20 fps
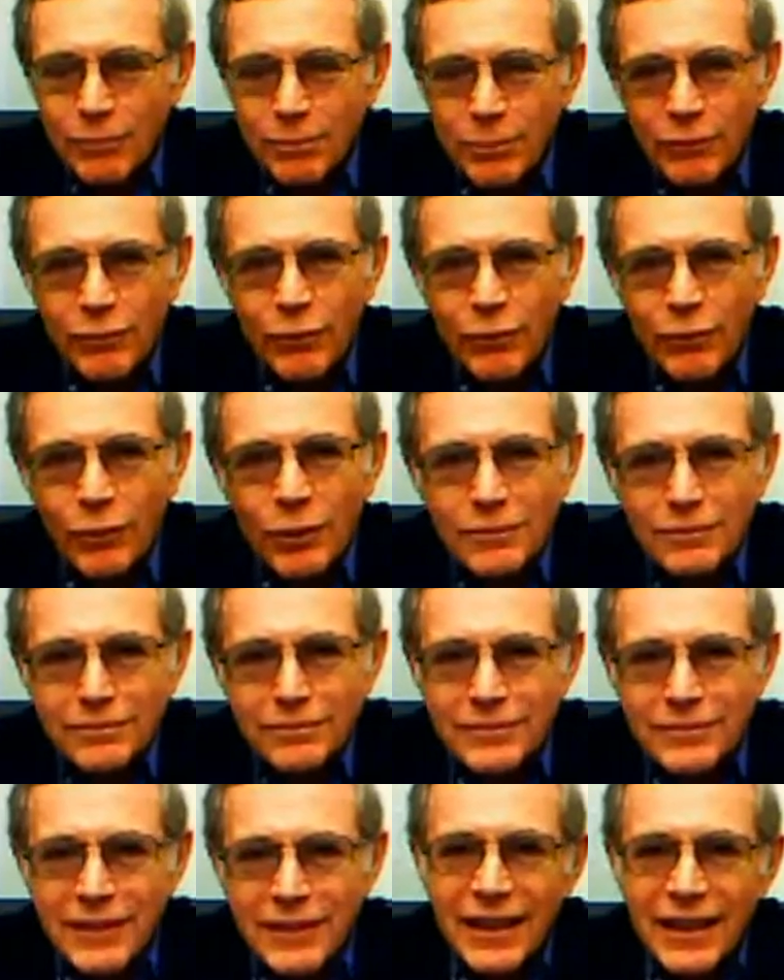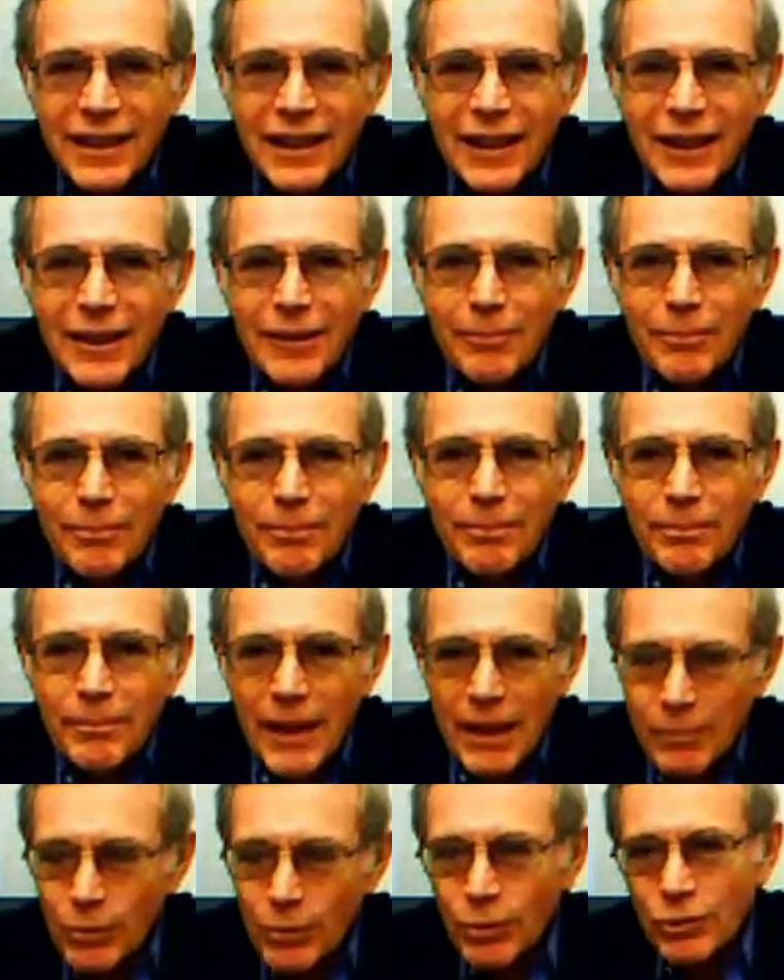before.
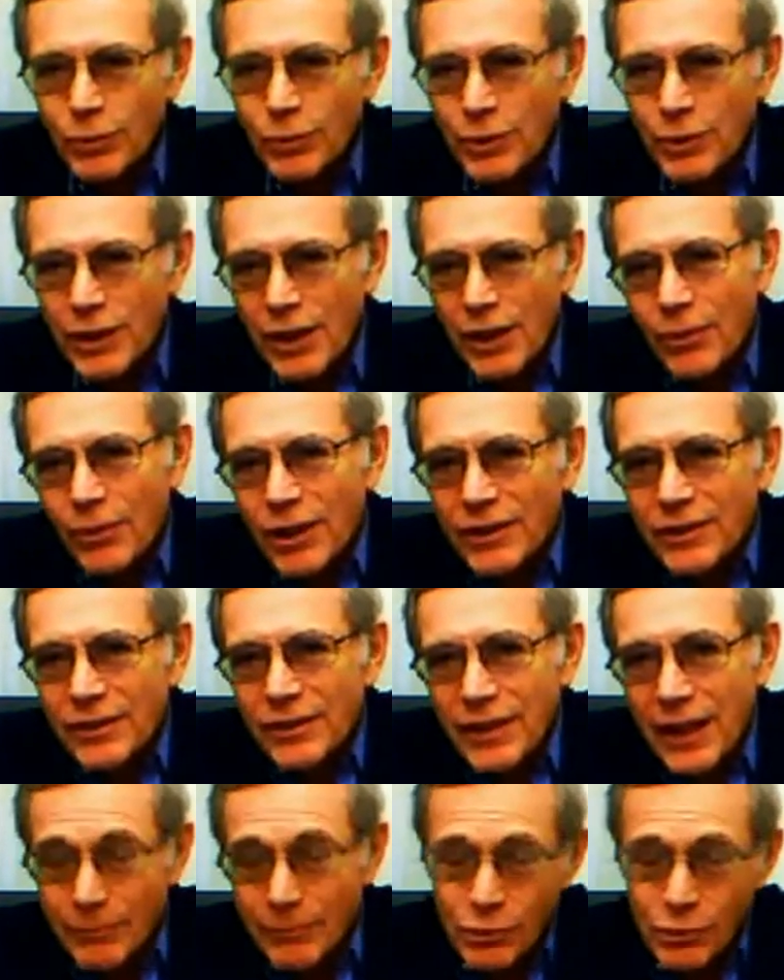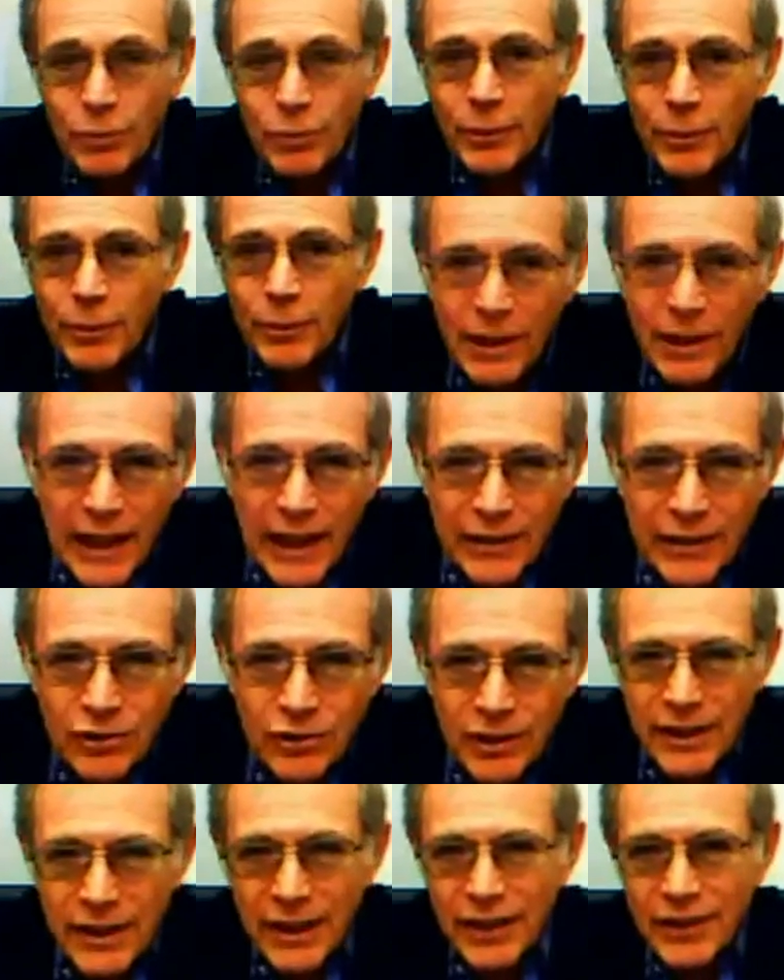Maybe we'll do another one. I'm sure we will,
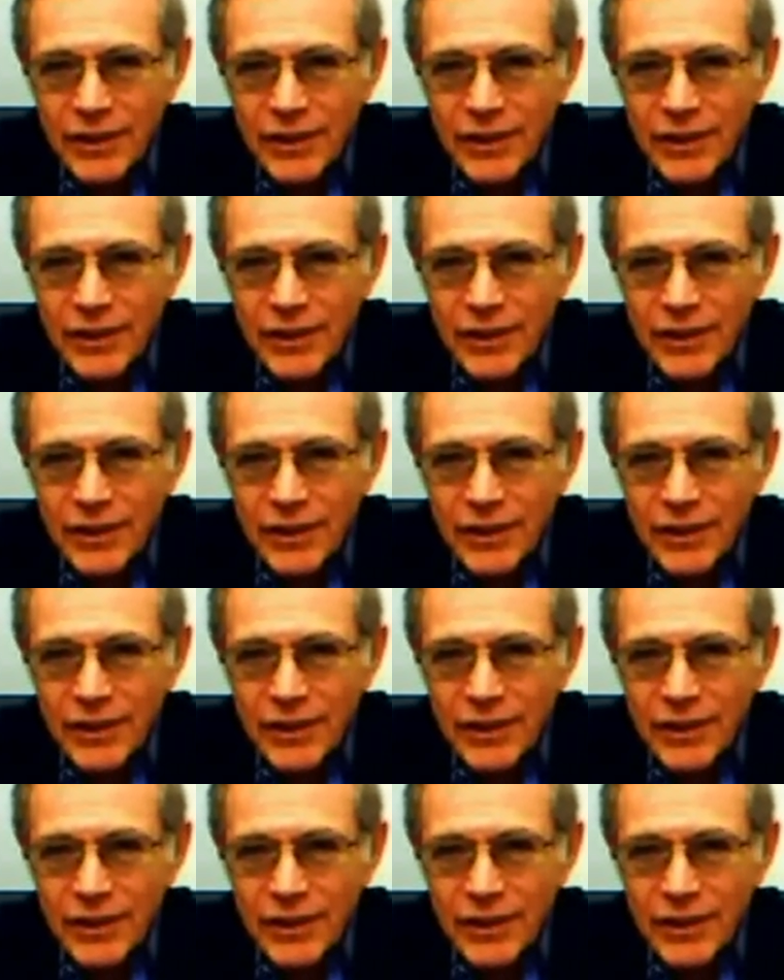actually, in